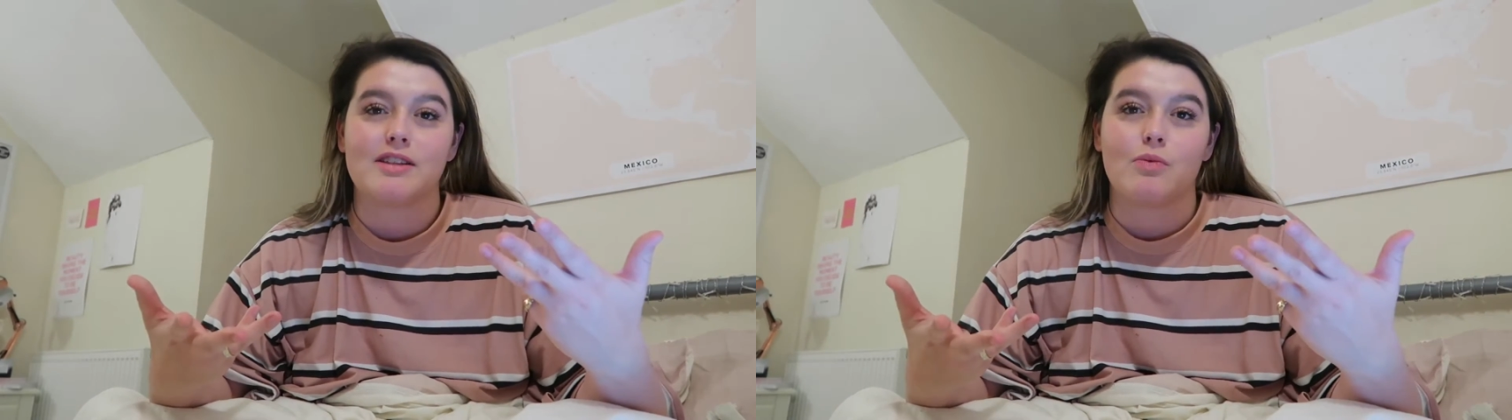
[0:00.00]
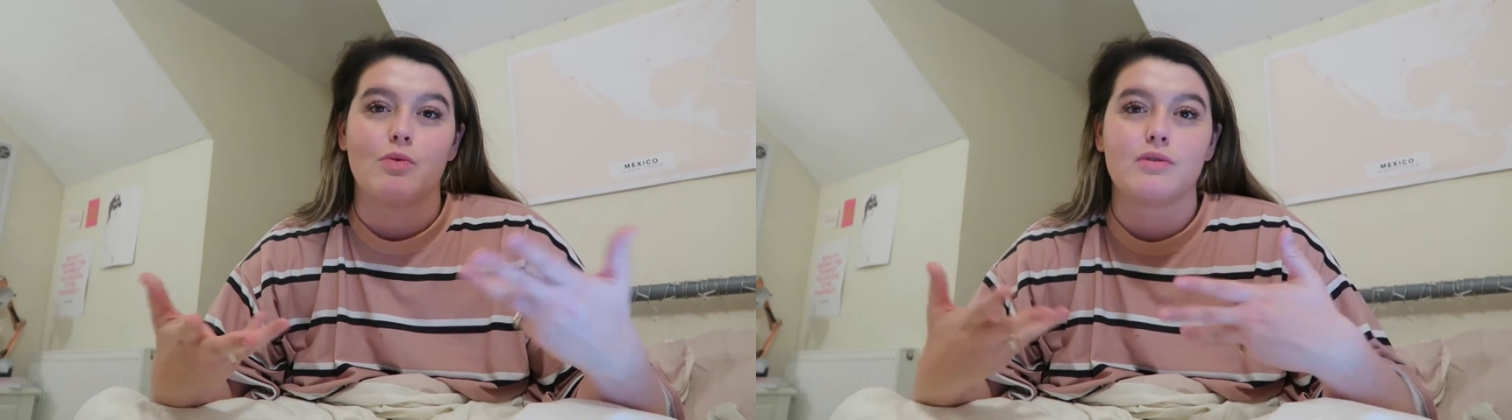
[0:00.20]

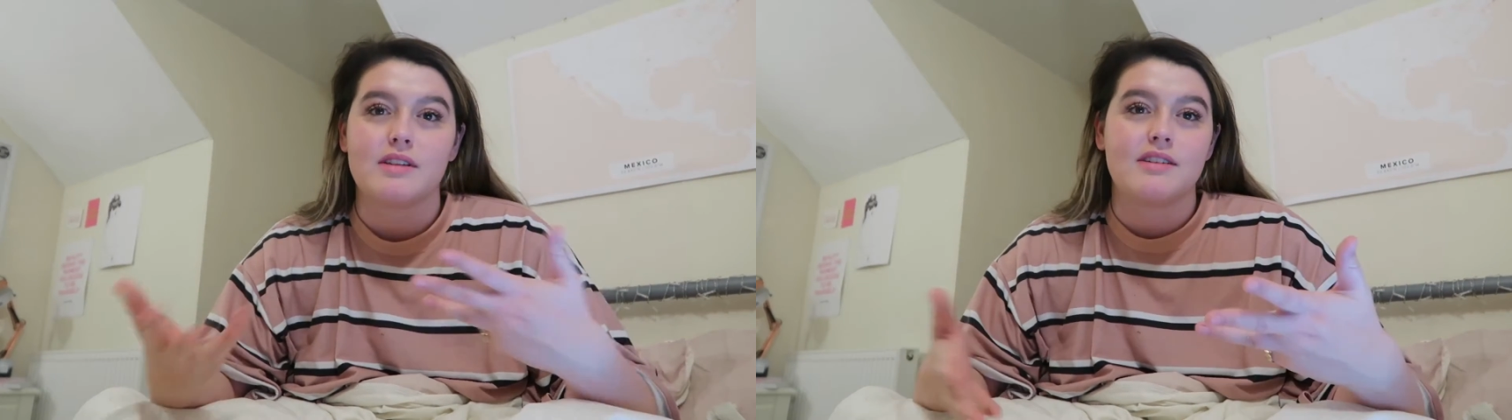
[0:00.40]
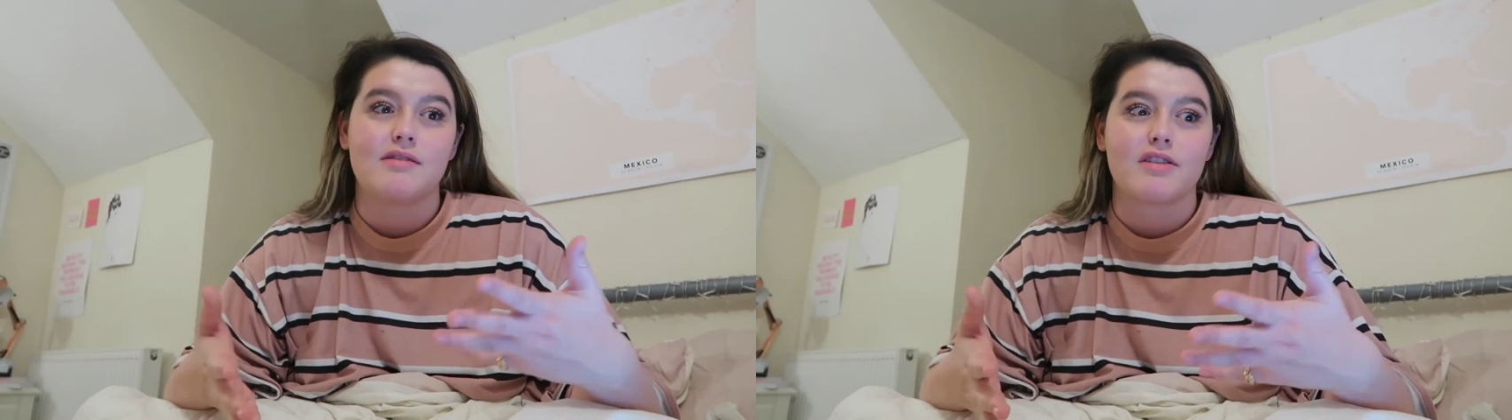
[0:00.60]
towards
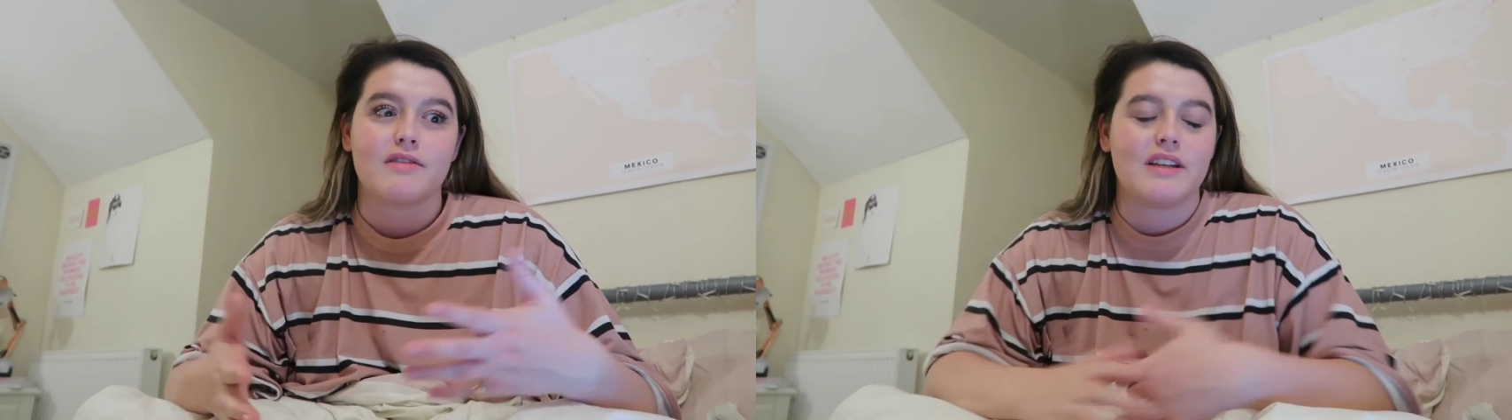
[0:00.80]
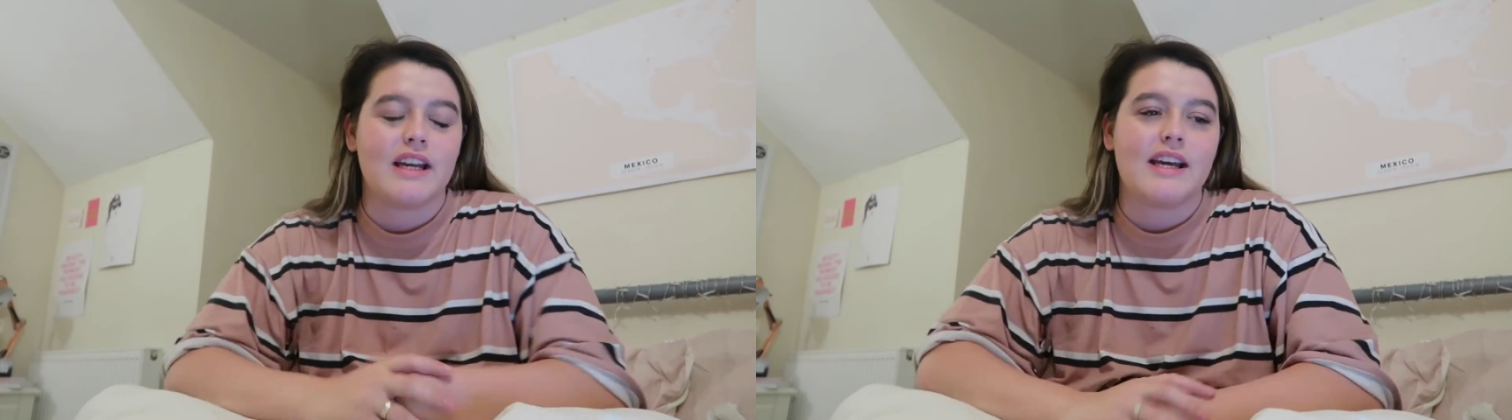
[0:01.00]
the structure
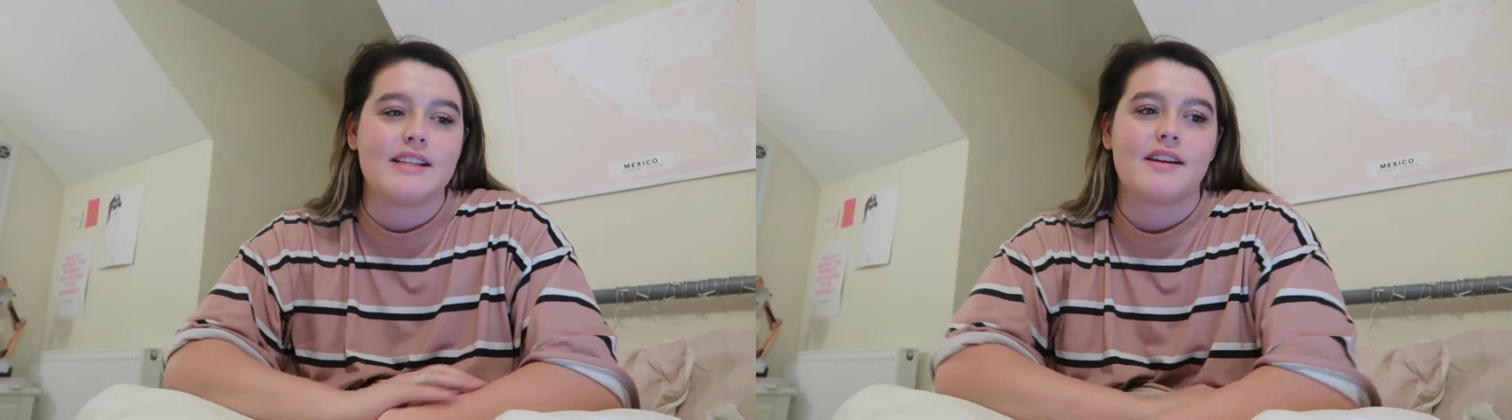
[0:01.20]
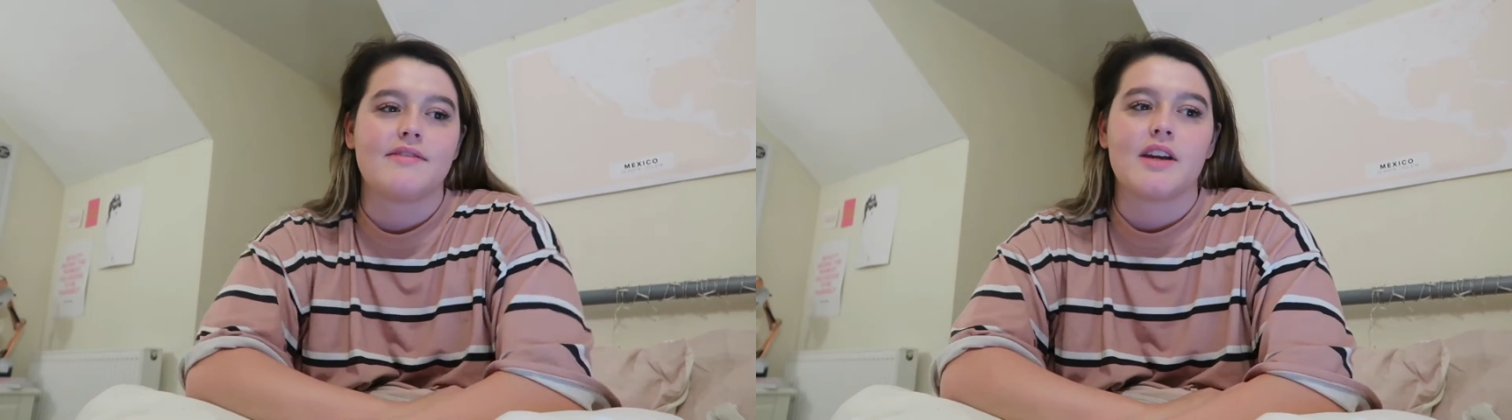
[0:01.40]
of DNA and stuff.